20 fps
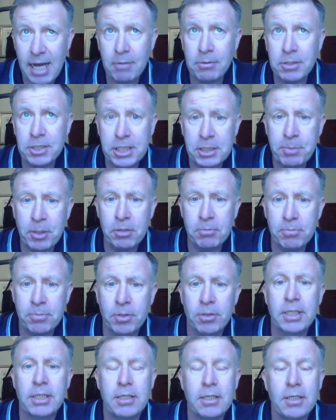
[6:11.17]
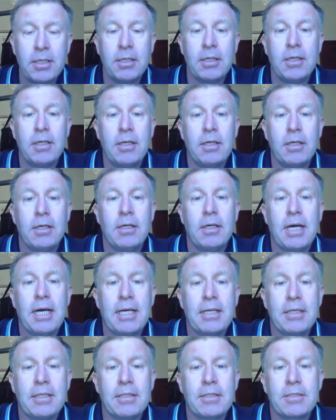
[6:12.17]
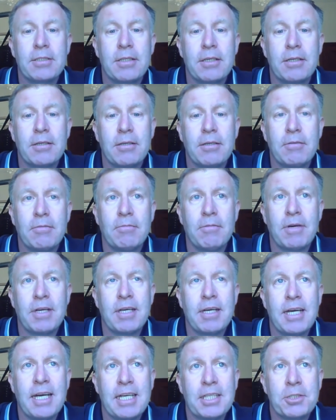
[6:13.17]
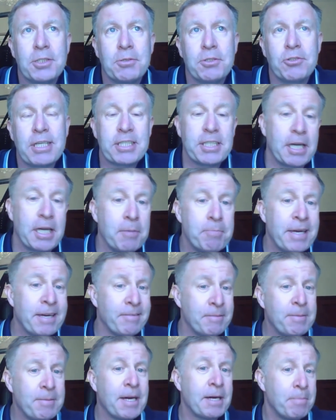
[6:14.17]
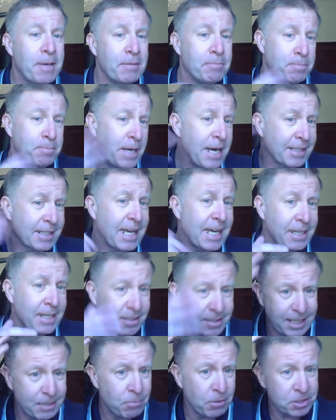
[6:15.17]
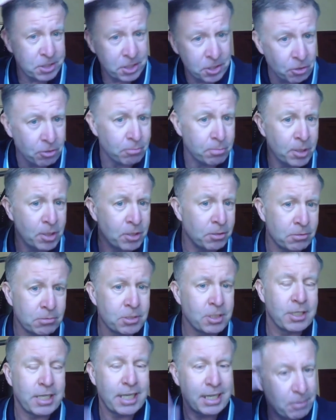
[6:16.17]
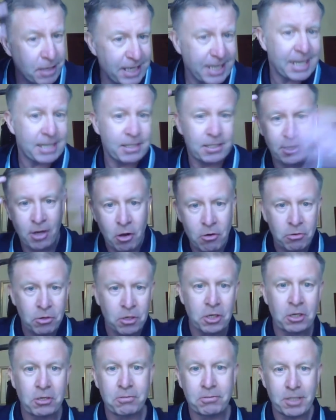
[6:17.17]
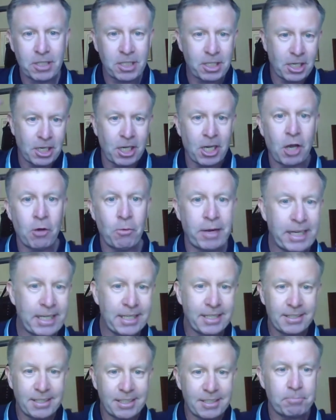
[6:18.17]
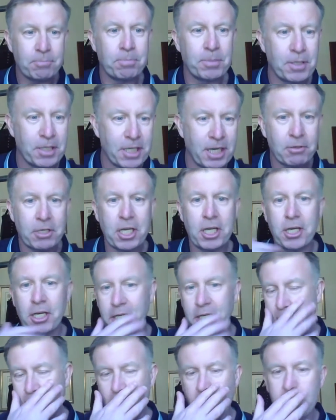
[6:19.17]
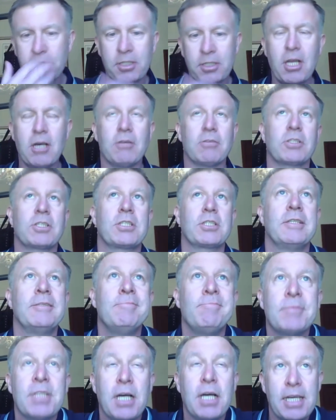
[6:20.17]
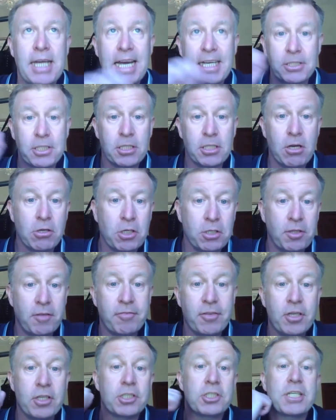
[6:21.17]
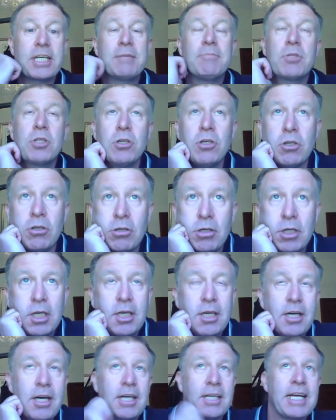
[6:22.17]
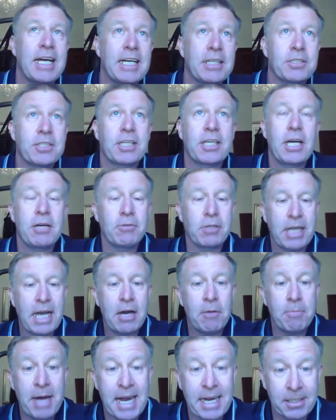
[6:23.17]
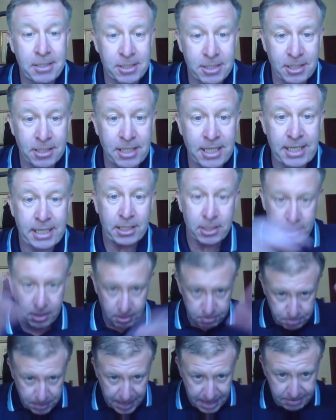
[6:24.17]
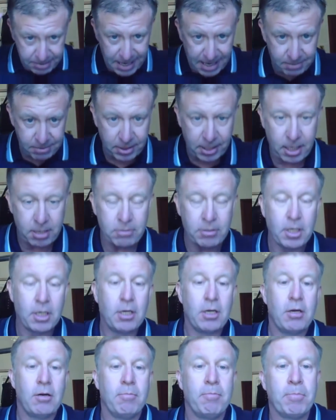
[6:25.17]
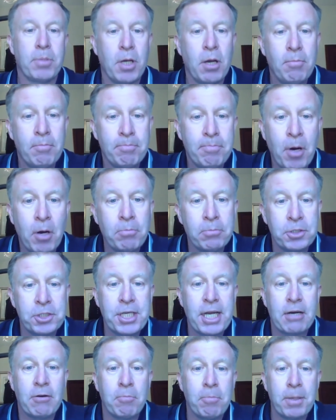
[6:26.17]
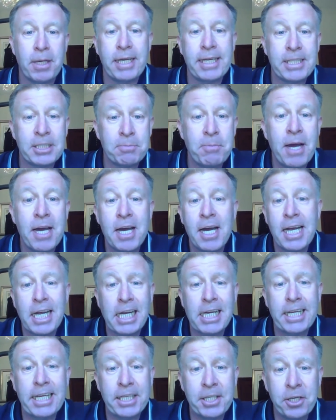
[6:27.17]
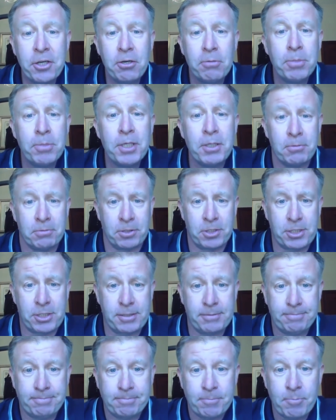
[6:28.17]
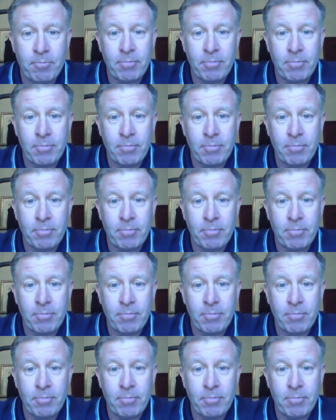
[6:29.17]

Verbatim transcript: I was his boot boy. And when I had to address him, now bear in mind, back then he wasn't all bald. He had long, glowing, you know, curly blonde locks. And I had to knock on the first team door, and I had to go get on my hands and knees and bow down and go, "Blonde bombshell, please may I clean your boots?"